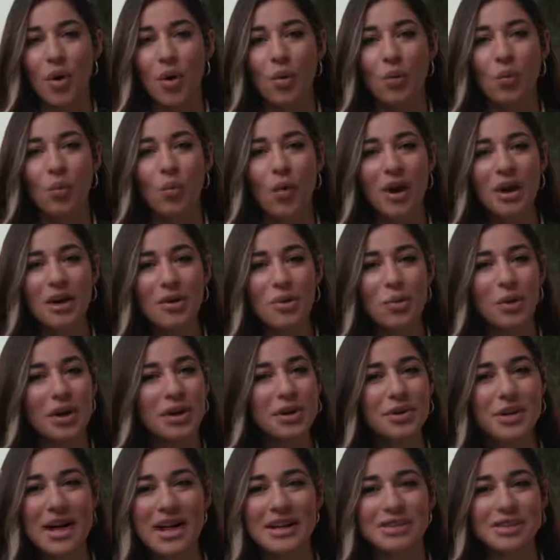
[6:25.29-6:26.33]
What do
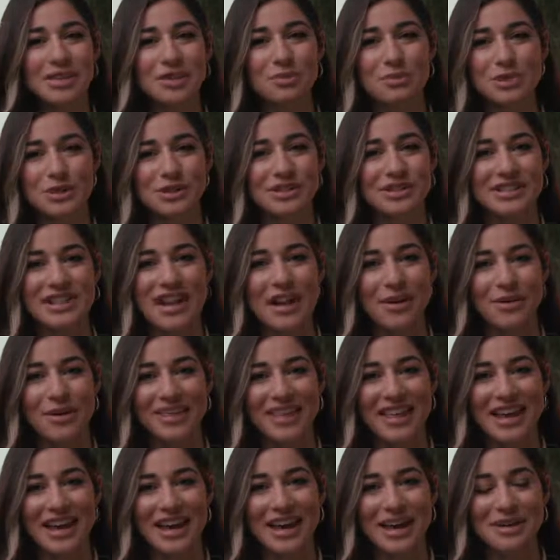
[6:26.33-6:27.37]
customers say when
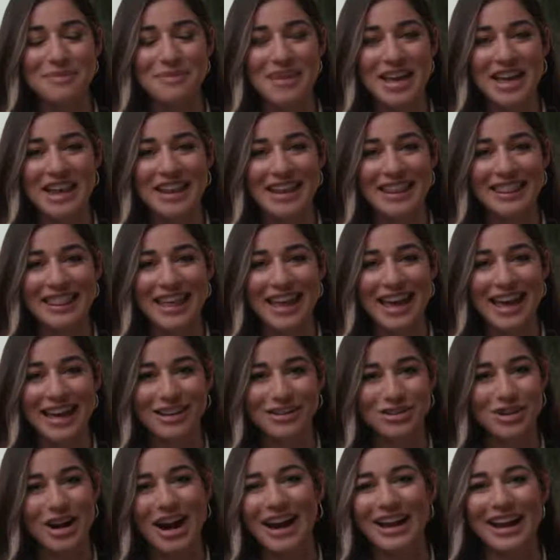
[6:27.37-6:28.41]
they come in and they
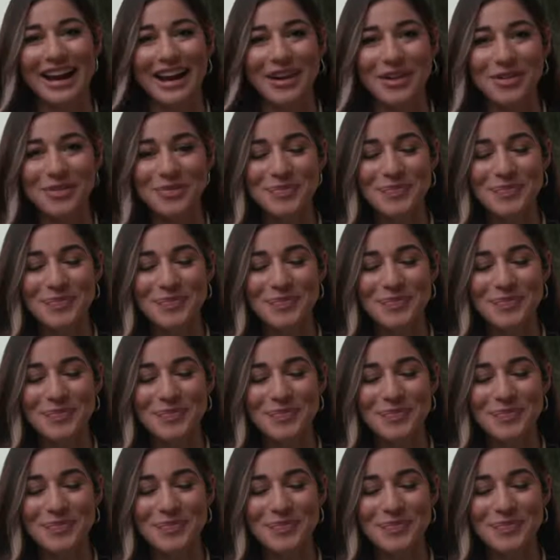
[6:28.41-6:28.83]
try it out?